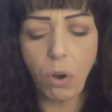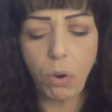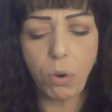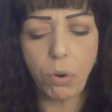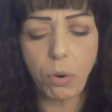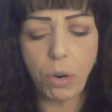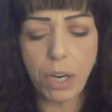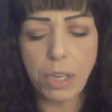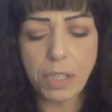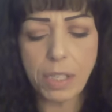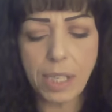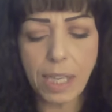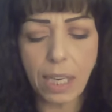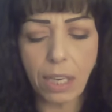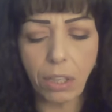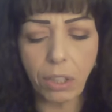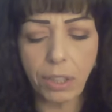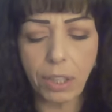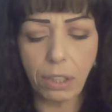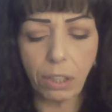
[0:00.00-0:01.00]
who are
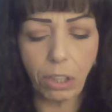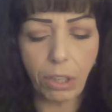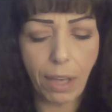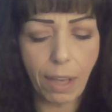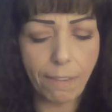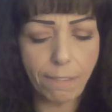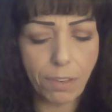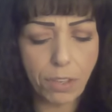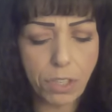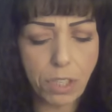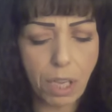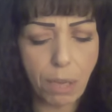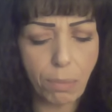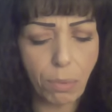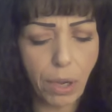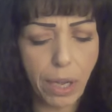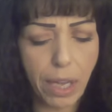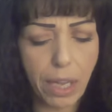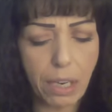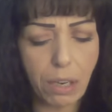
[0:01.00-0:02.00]
single and looking for
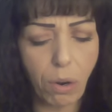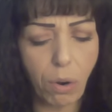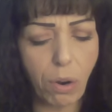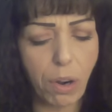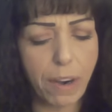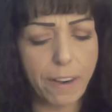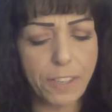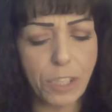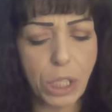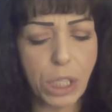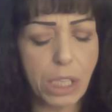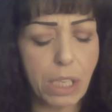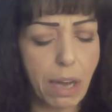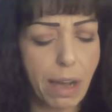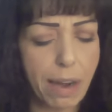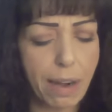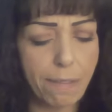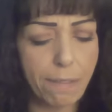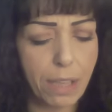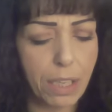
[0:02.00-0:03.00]
someone, or just
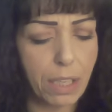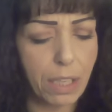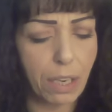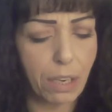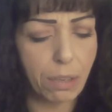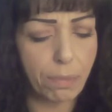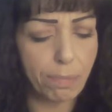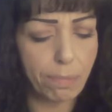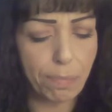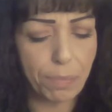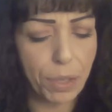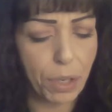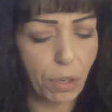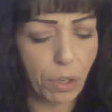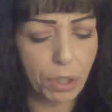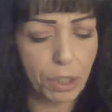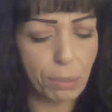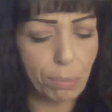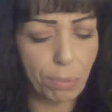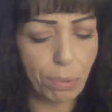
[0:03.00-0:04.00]
kind of in the
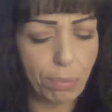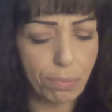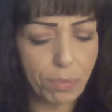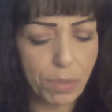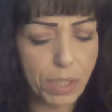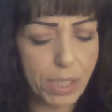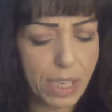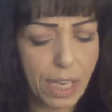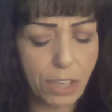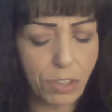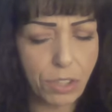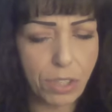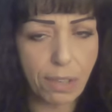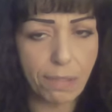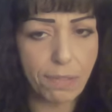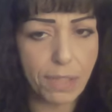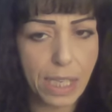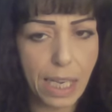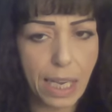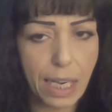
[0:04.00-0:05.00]
early stages
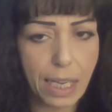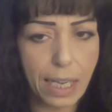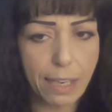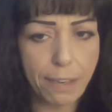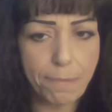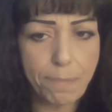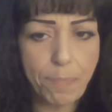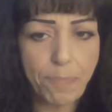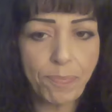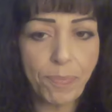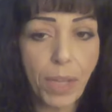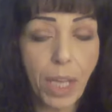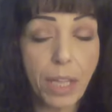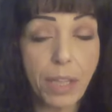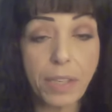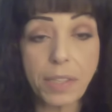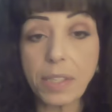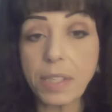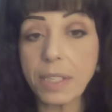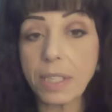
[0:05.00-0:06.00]
of dating,
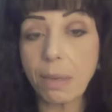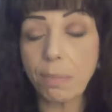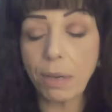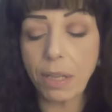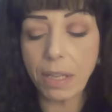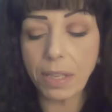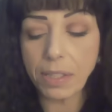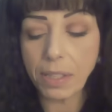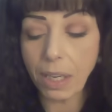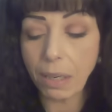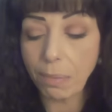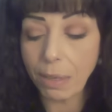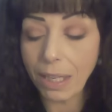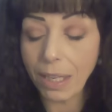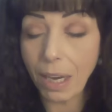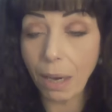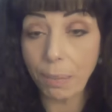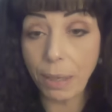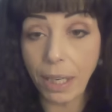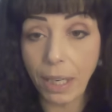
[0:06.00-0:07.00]
this is somebody that's going to be
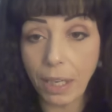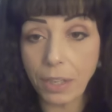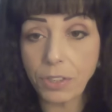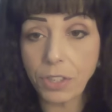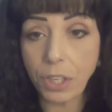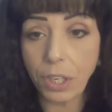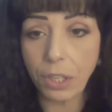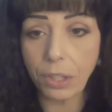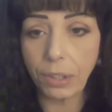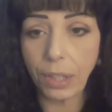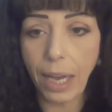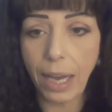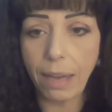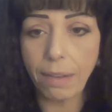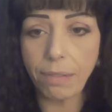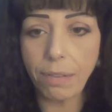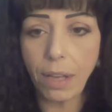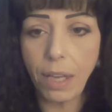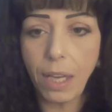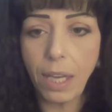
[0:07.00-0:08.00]
coming into your
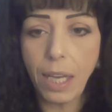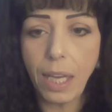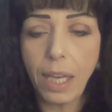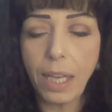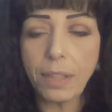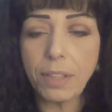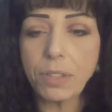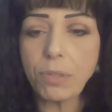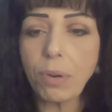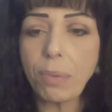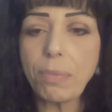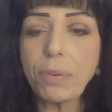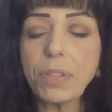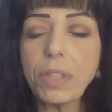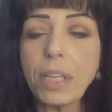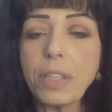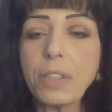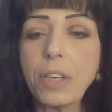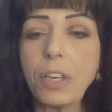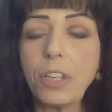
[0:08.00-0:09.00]
life. This
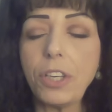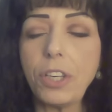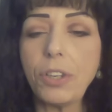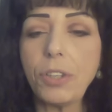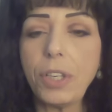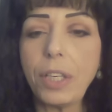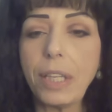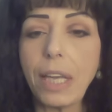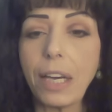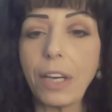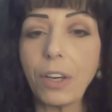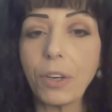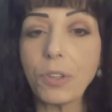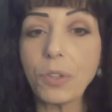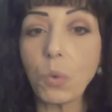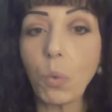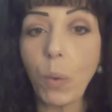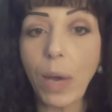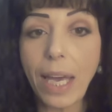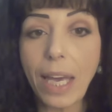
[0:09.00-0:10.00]
represents a union that
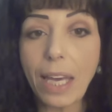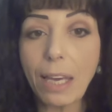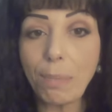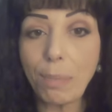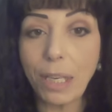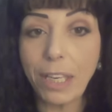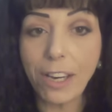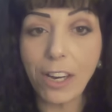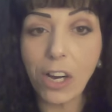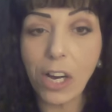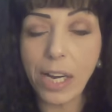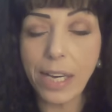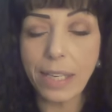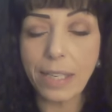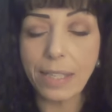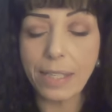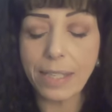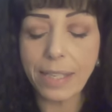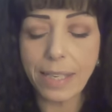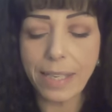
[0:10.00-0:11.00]
goes way
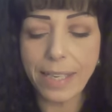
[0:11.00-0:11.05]
beyond